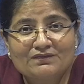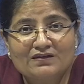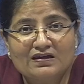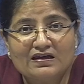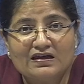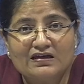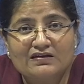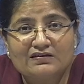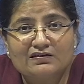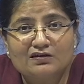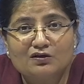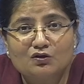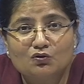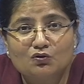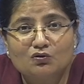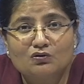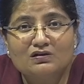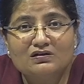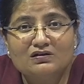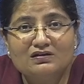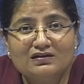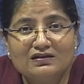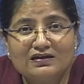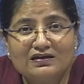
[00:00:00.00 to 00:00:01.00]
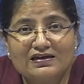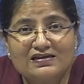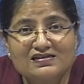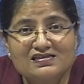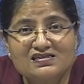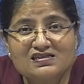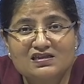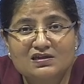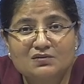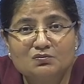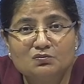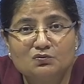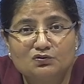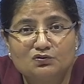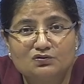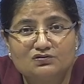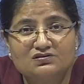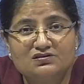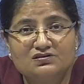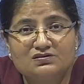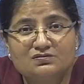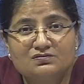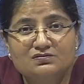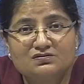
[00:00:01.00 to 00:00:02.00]
and the local
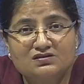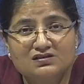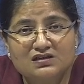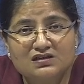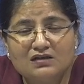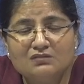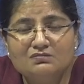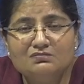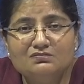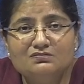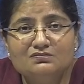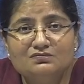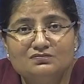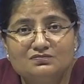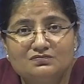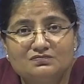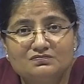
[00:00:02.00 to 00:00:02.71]
Eskimos, some,